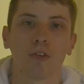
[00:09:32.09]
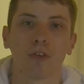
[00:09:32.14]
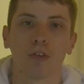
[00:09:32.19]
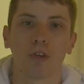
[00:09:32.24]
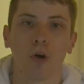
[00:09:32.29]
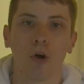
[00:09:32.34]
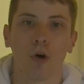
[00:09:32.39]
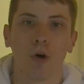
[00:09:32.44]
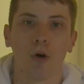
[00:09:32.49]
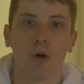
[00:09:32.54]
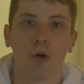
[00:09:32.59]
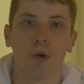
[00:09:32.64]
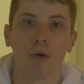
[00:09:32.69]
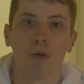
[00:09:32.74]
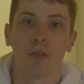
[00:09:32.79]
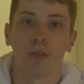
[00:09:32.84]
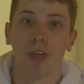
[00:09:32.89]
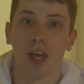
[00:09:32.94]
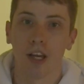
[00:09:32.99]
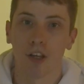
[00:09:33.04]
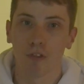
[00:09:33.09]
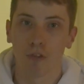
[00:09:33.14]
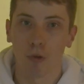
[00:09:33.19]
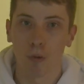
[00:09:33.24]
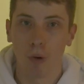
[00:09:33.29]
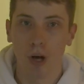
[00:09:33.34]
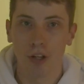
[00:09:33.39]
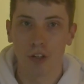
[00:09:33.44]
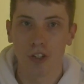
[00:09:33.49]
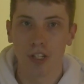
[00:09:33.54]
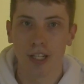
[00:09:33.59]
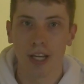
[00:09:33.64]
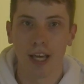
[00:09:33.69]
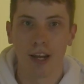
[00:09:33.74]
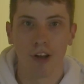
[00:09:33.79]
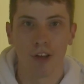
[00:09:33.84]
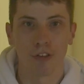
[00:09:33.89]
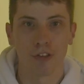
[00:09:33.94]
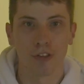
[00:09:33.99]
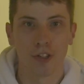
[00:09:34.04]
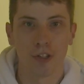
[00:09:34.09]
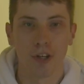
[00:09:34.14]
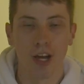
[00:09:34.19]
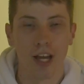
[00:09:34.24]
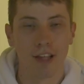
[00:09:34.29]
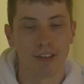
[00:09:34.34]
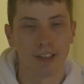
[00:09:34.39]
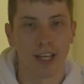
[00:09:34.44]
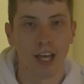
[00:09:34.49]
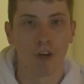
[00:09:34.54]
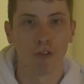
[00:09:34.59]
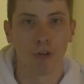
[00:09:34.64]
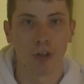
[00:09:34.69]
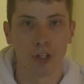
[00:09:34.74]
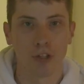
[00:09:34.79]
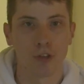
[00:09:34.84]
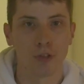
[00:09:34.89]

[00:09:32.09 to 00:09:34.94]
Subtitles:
So thanks for watching, and I'll see you guys again really